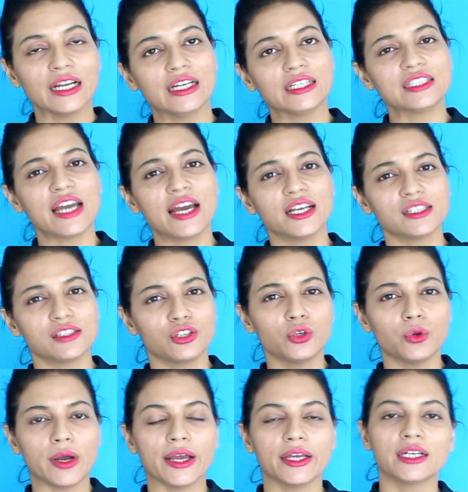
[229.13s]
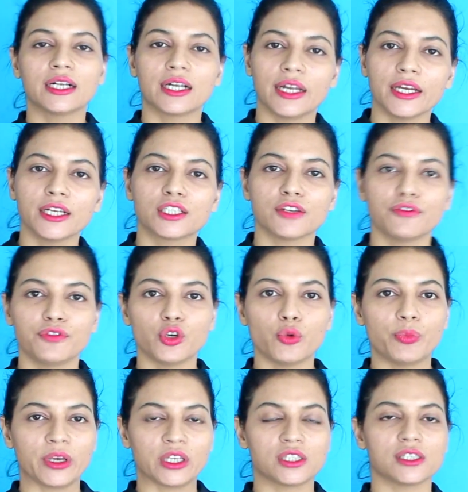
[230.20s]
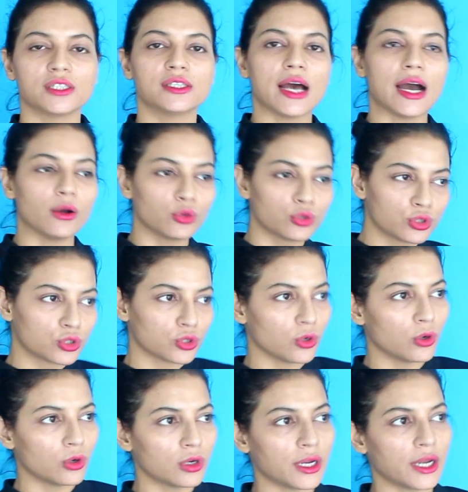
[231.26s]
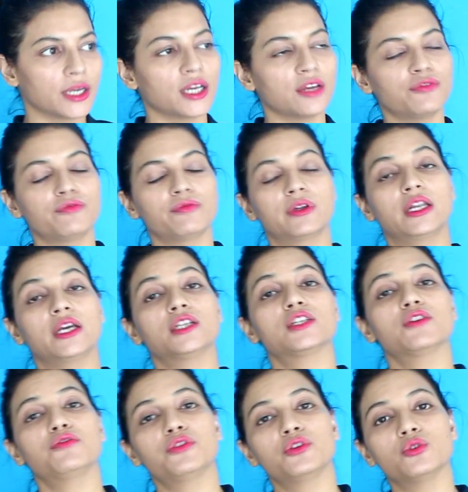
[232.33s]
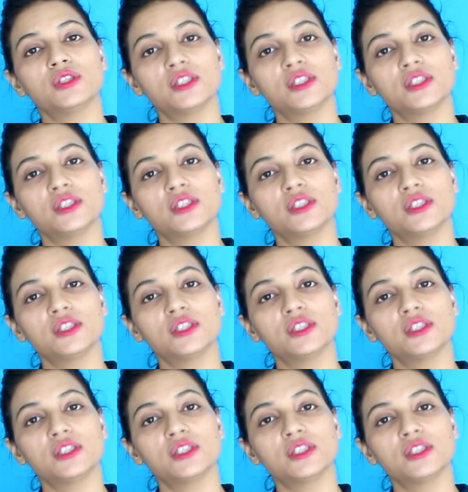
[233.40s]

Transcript: It has, I clicked a few pictures outdoor, and I've clicked a few